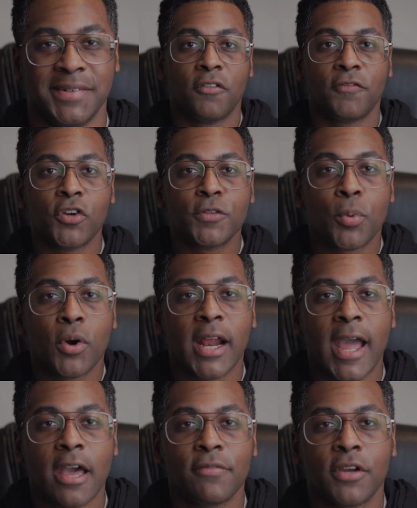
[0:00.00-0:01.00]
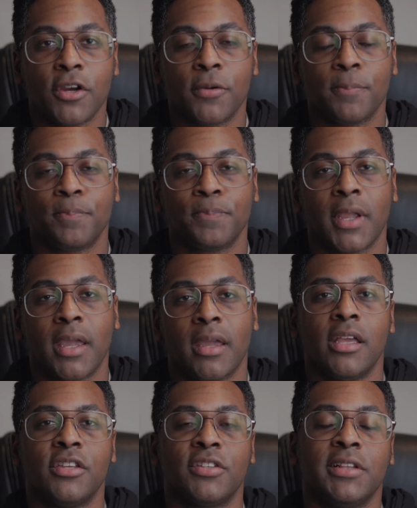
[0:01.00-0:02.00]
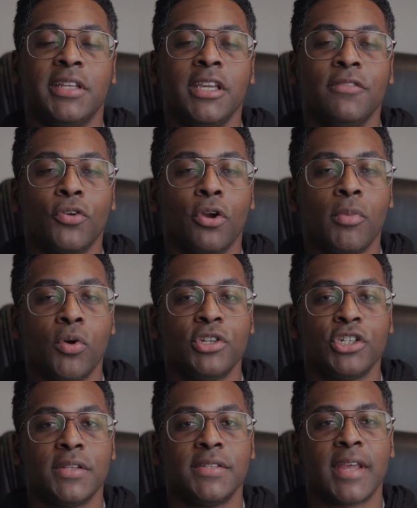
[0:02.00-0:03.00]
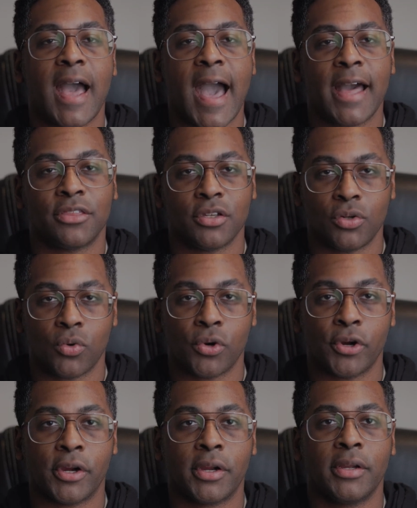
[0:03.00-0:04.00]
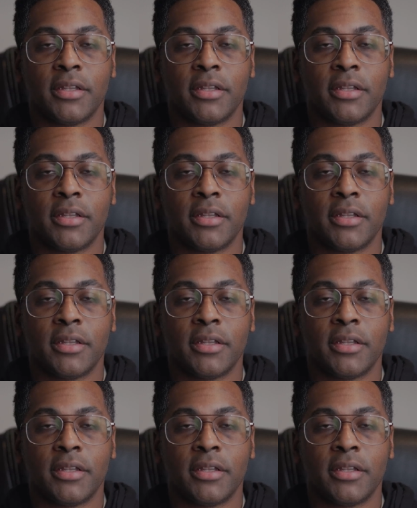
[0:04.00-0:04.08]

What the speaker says: First point I have here is leave your emotions at the door.